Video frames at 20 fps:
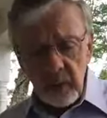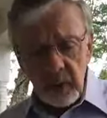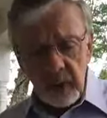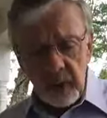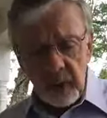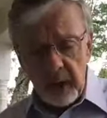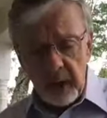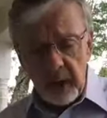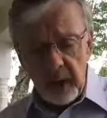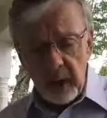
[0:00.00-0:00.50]

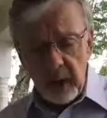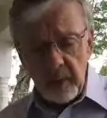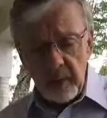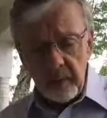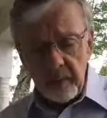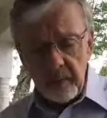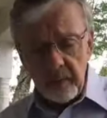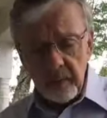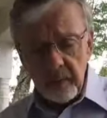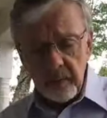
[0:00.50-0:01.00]

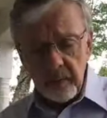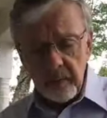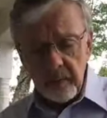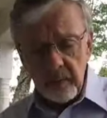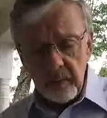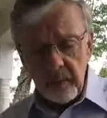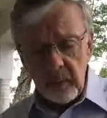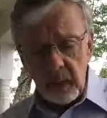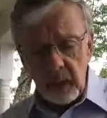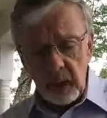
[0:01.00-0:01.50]
Um,
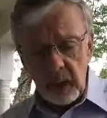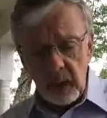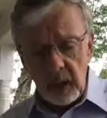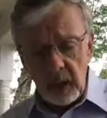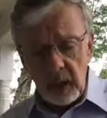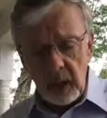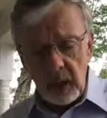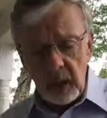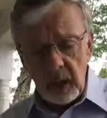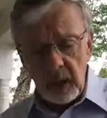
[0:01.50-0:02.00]

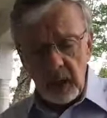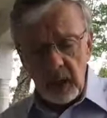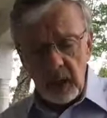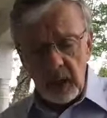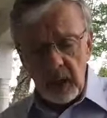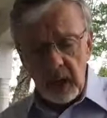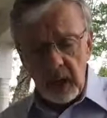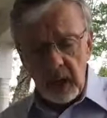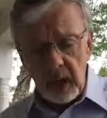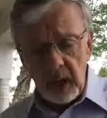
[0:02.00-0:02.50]

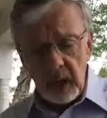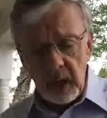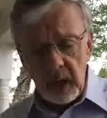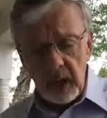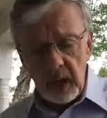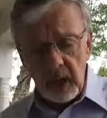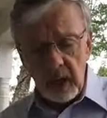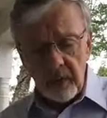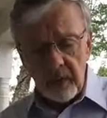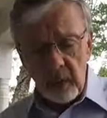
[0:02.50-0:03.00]
and
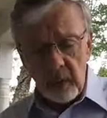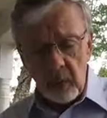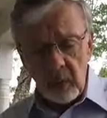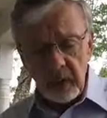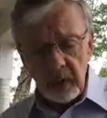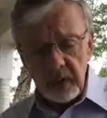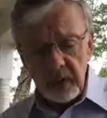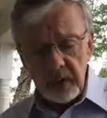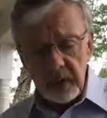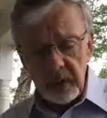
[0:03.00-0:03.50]
and of
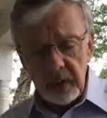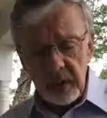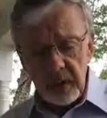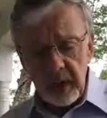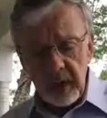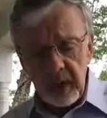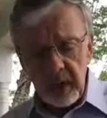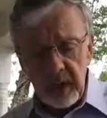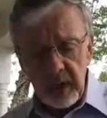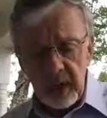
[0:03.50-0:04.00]
course,
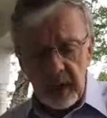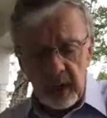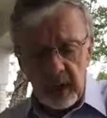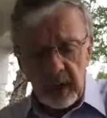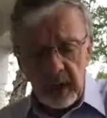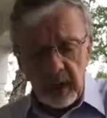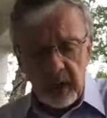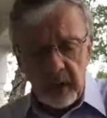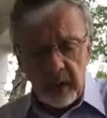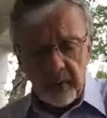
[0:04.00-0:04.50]
and
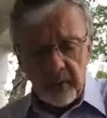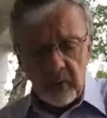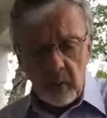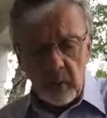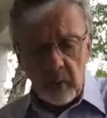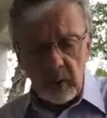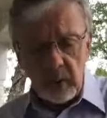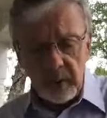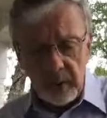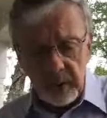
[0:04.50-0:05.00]
and then of
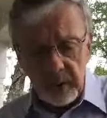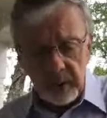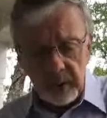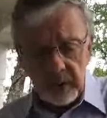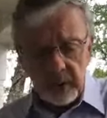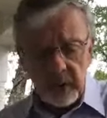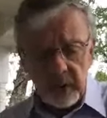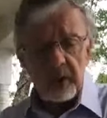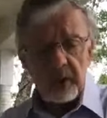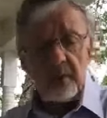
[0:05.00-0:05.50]
course,
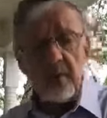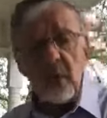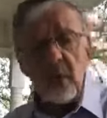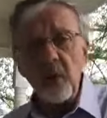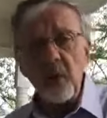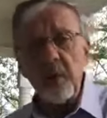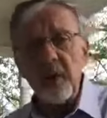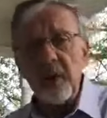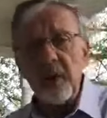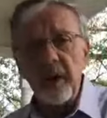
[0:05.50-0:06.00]
it's it's
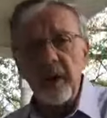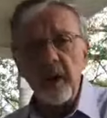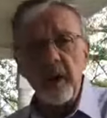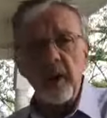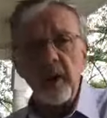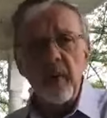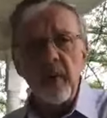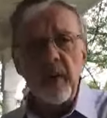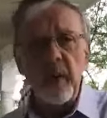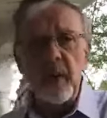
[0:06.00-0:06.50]
momentary.
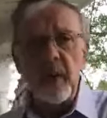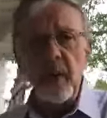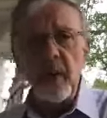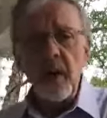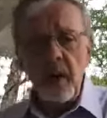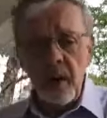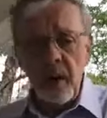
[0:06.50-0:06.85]
Well,